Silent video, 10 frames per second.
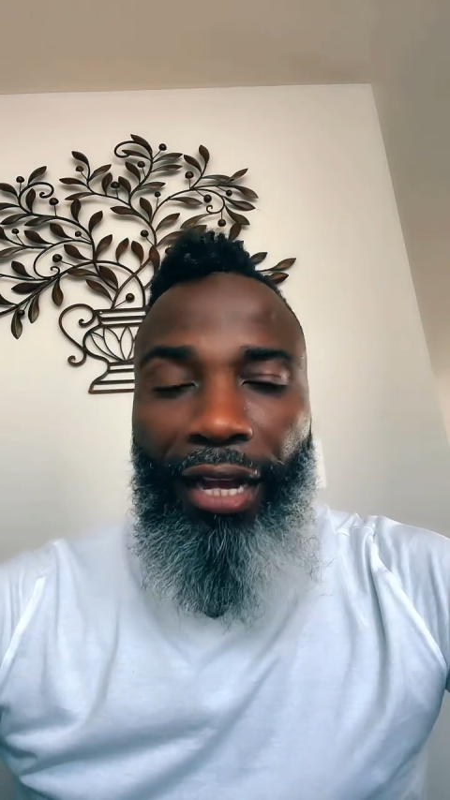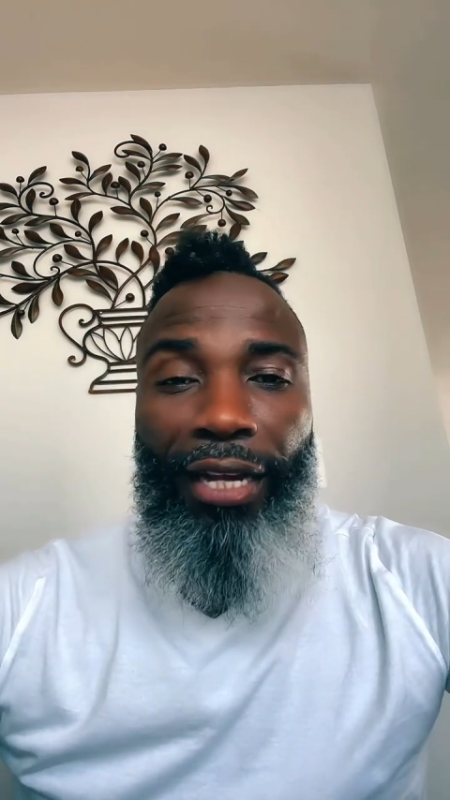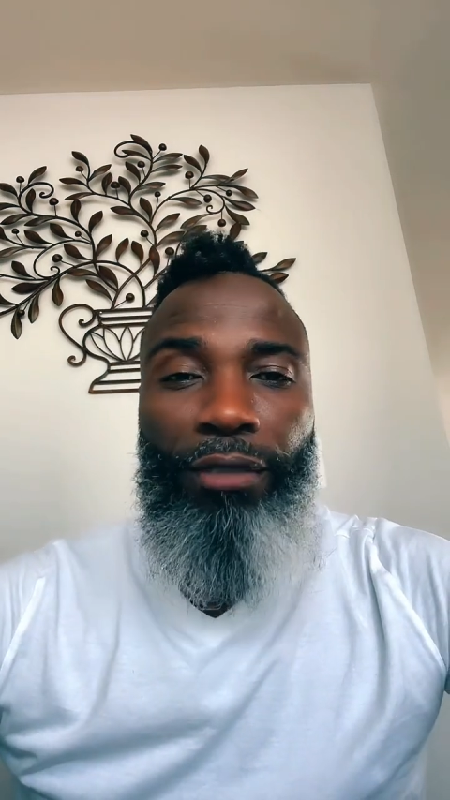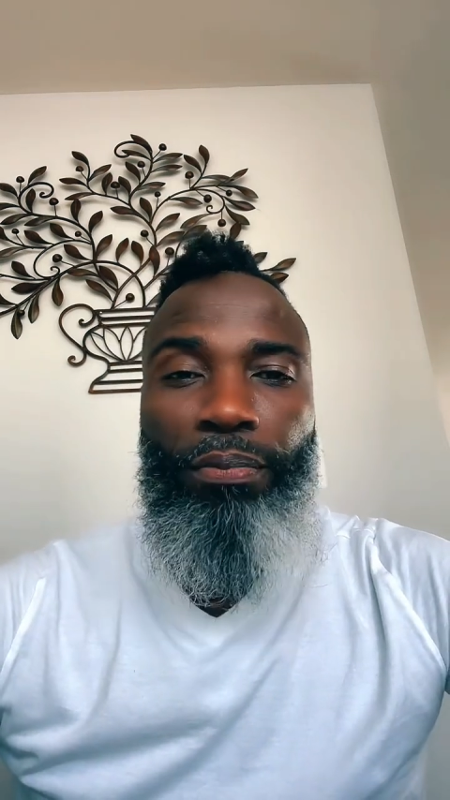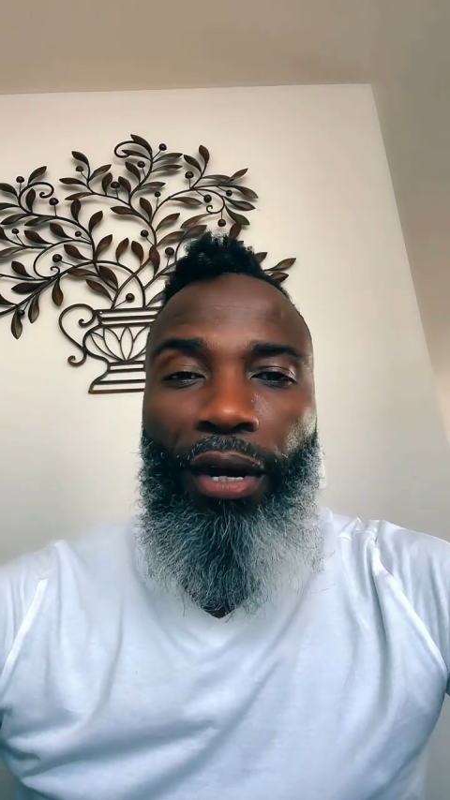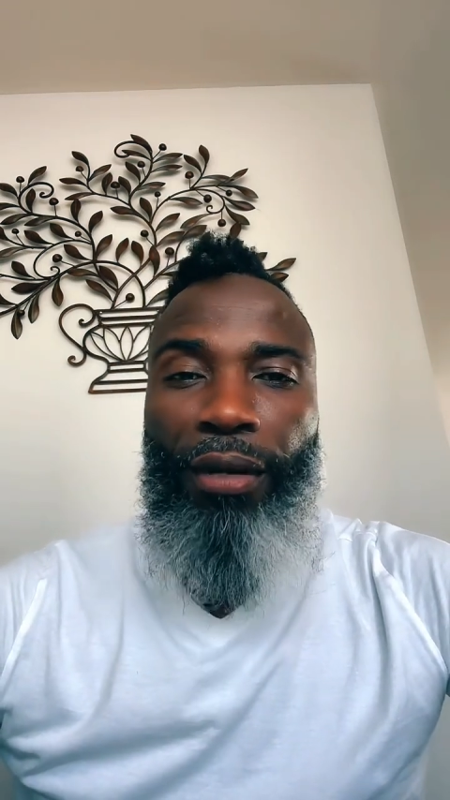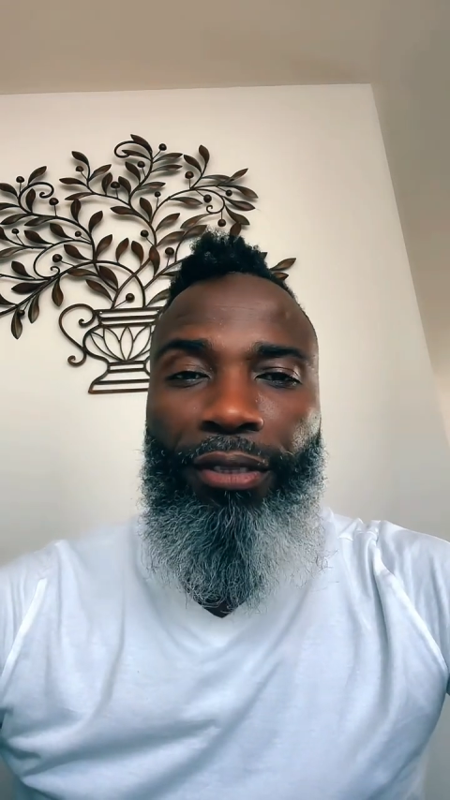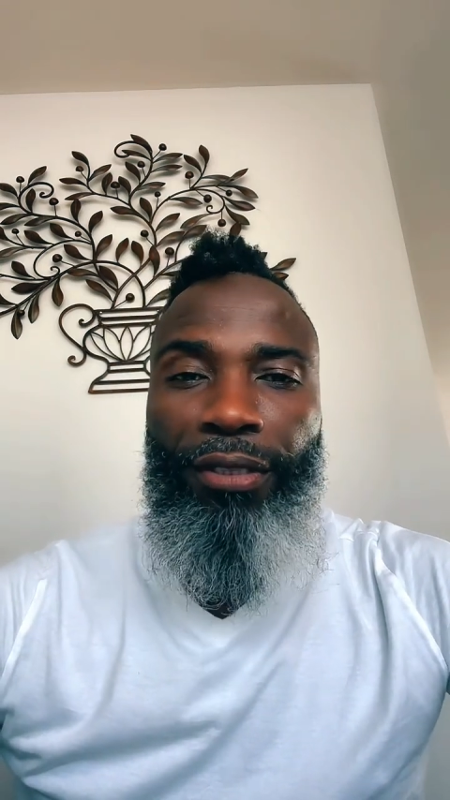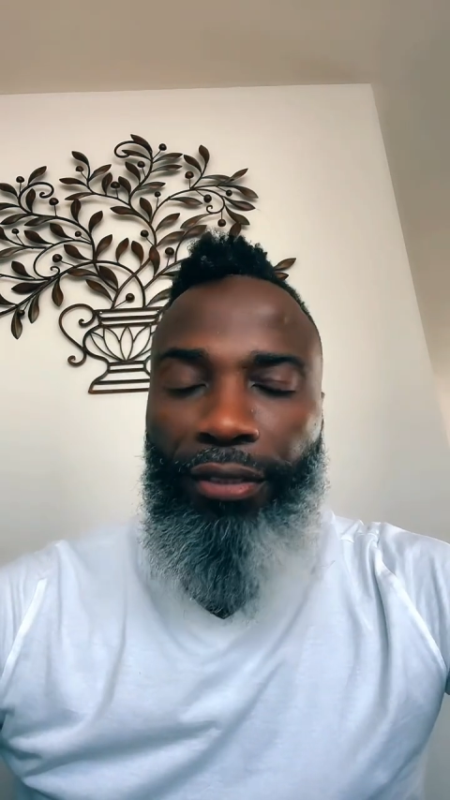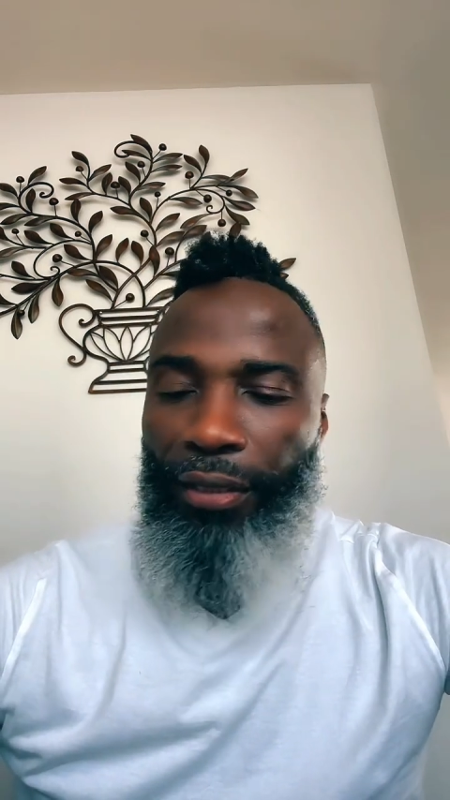As
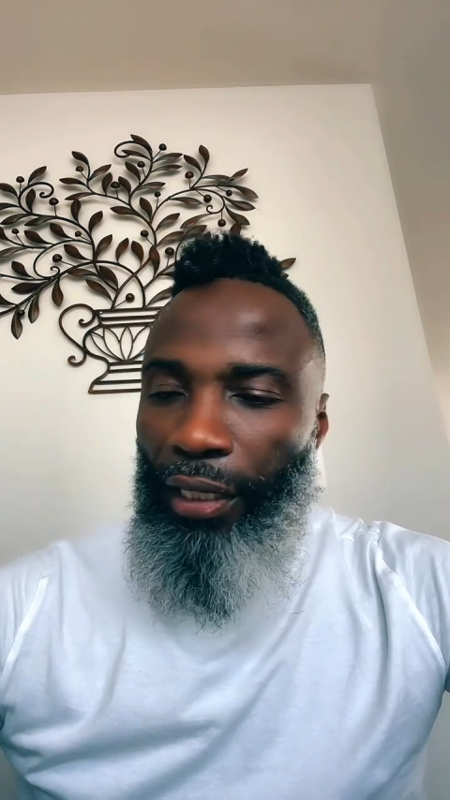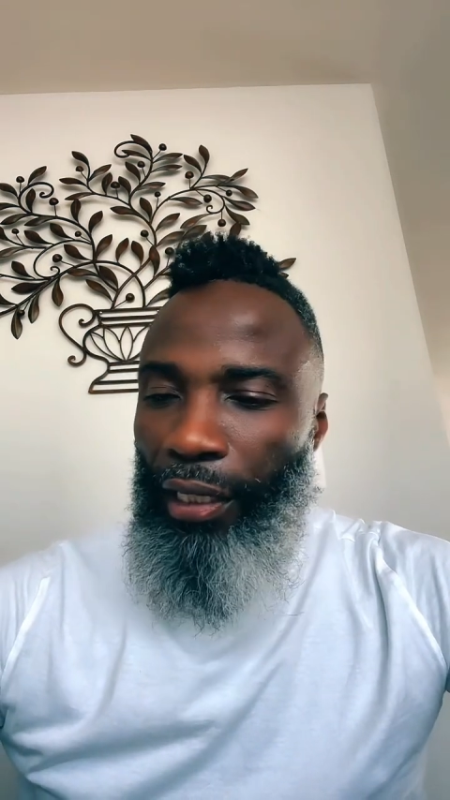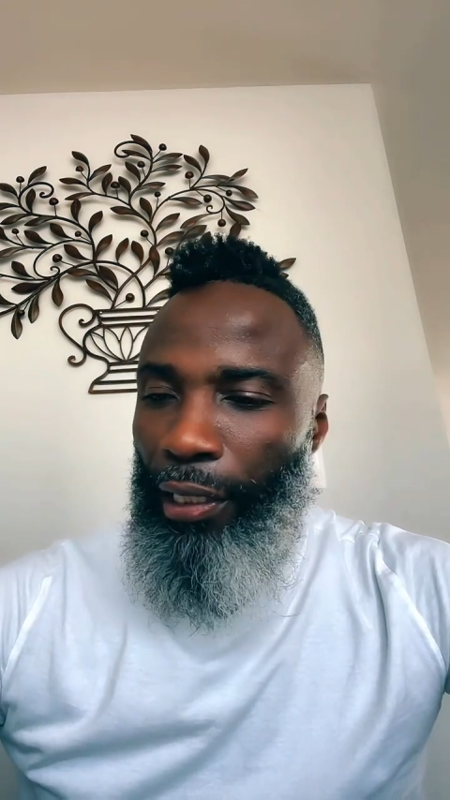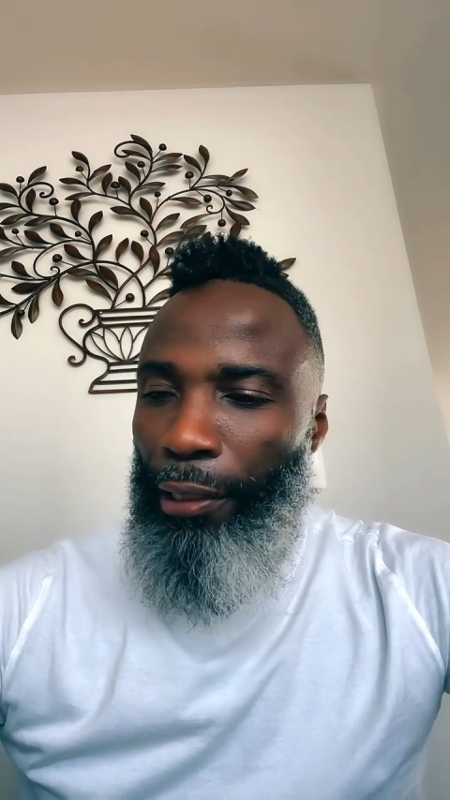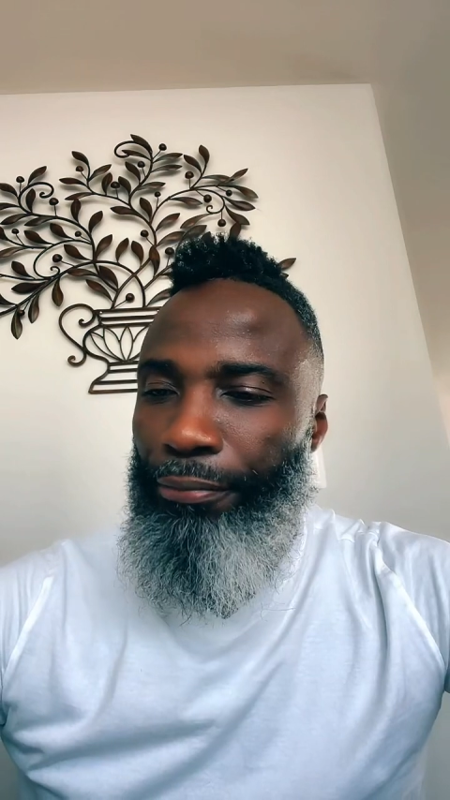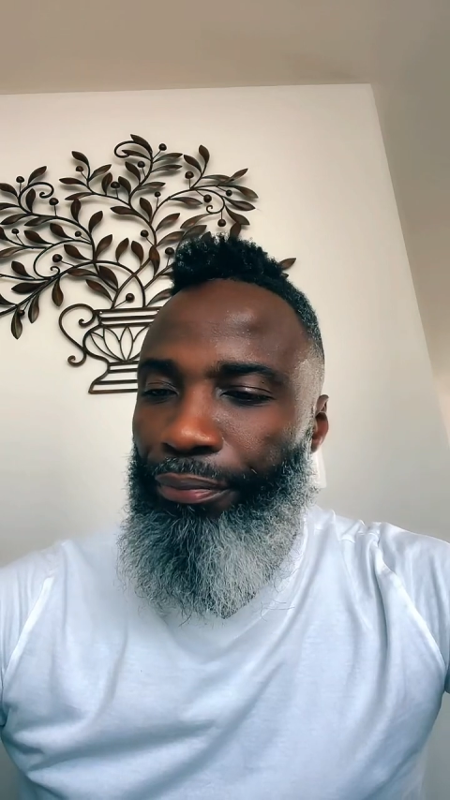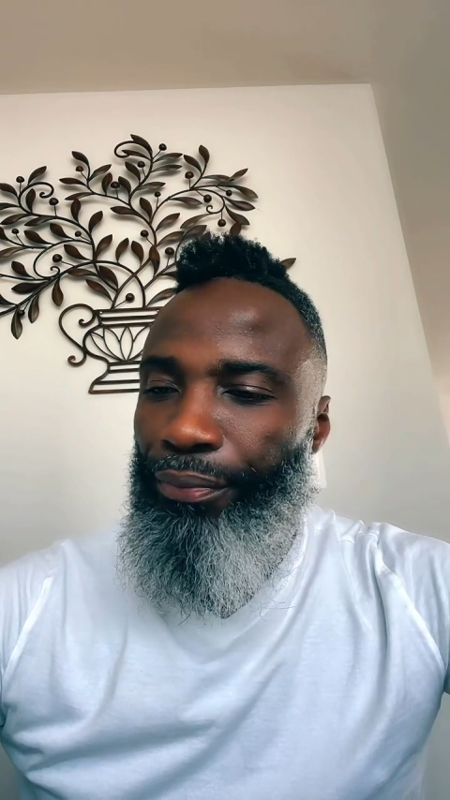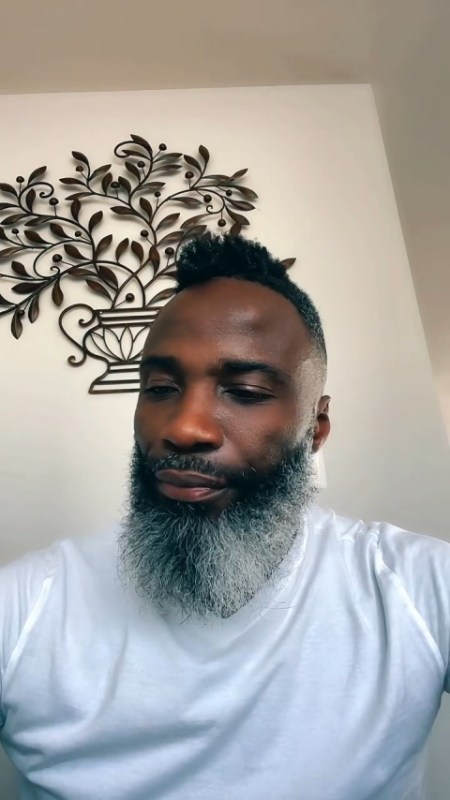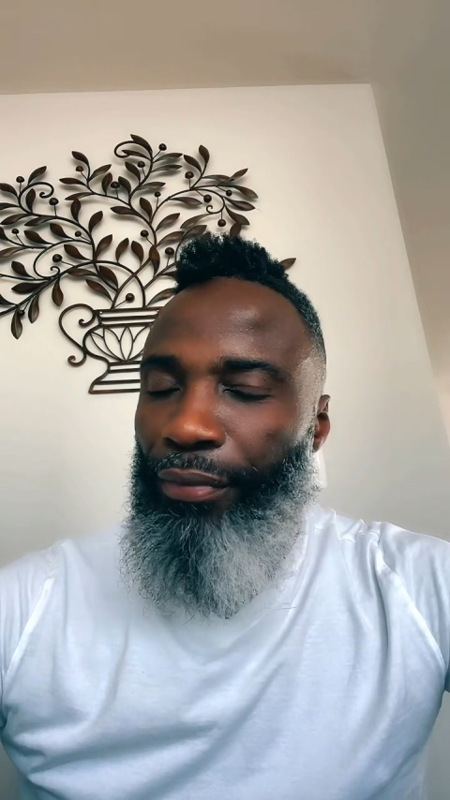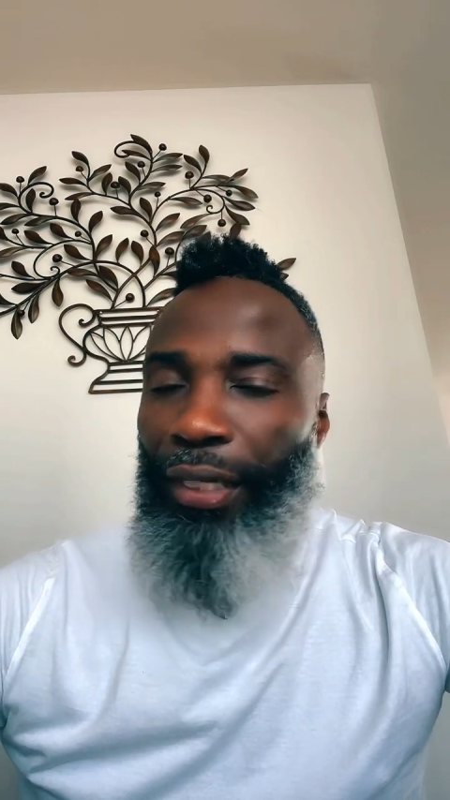promised,
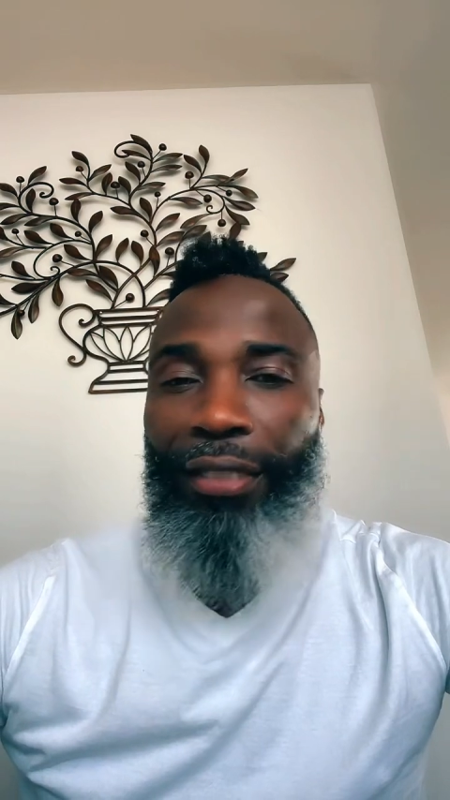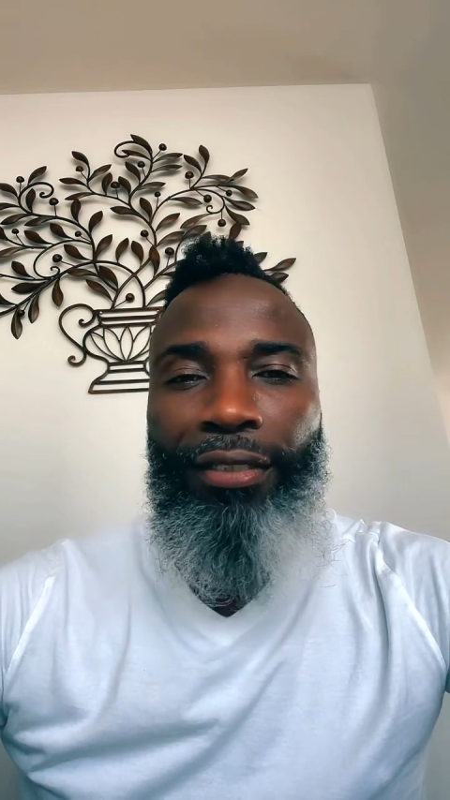I